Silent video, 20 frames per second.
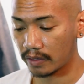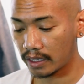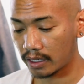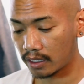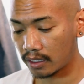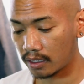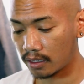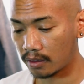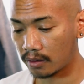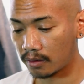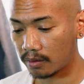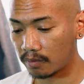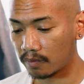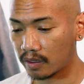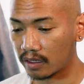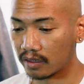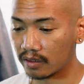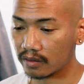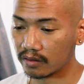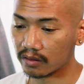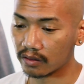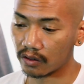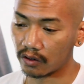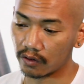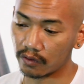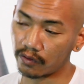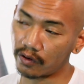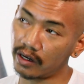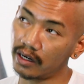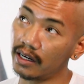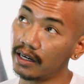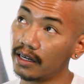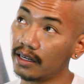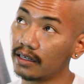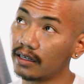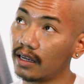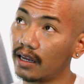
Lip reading: him and his girlfriend,